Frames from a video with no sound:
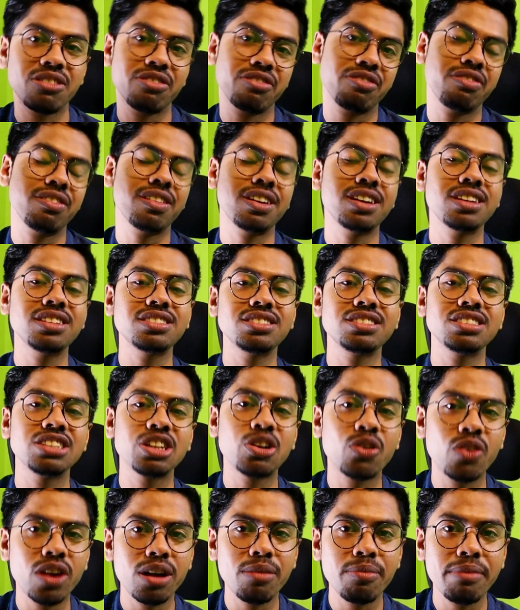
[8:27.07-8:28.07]
or first
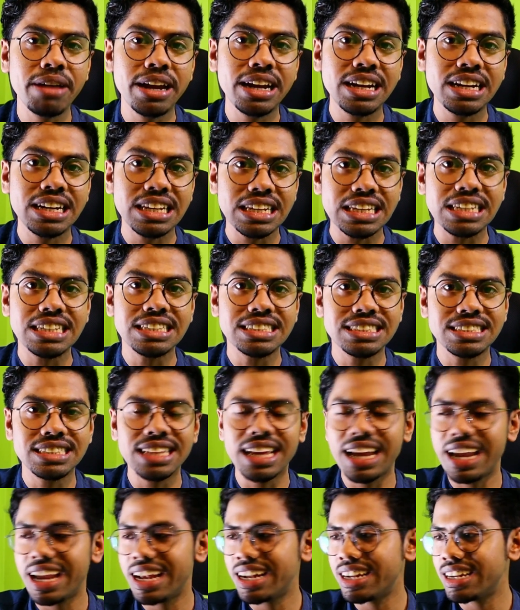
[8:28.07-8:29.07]
requirement is
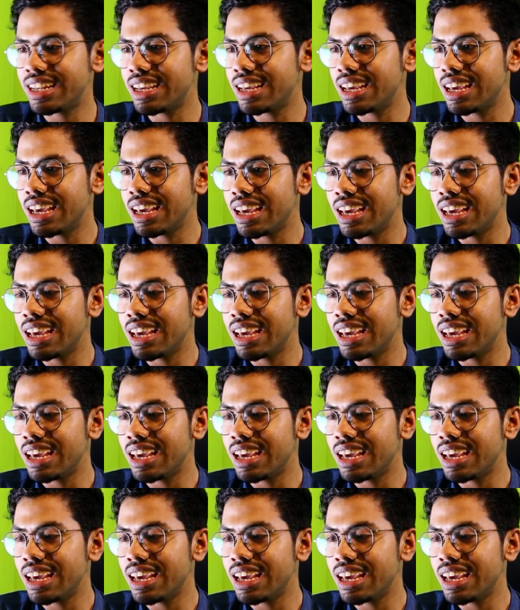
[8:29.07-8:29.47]
that